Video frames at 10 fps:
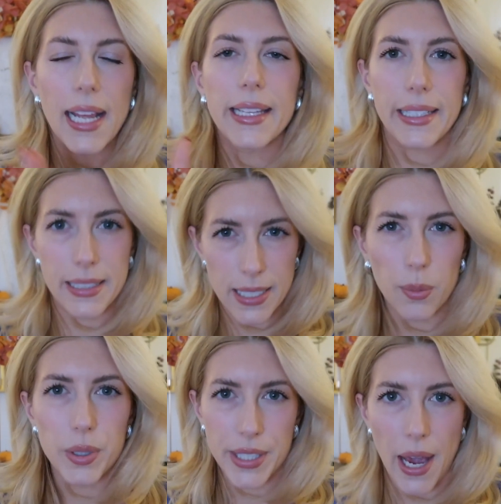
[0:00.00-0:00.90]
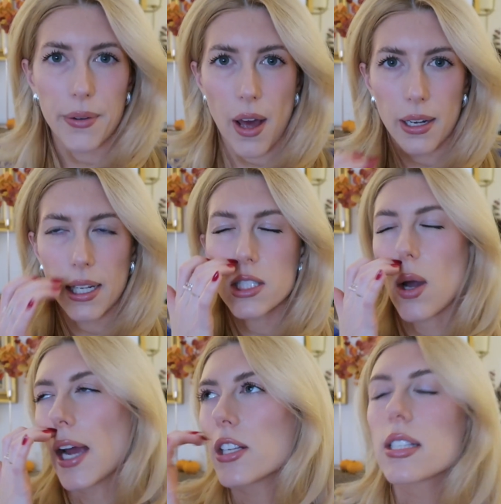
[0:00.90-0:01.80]
And like double down on it. So
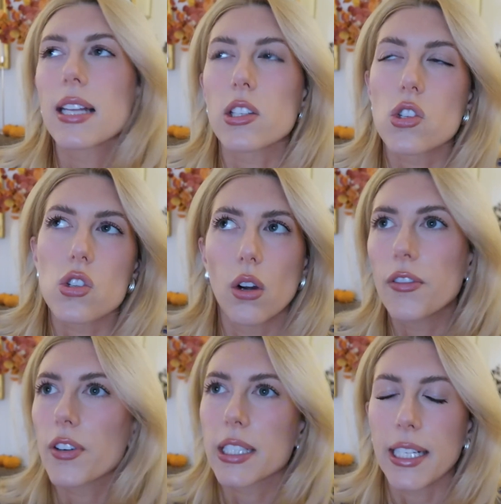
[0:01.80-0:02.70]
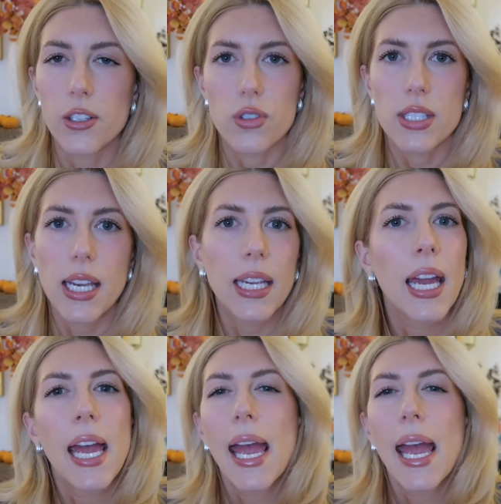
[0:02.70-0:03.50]
I just think that's so freaking interesting.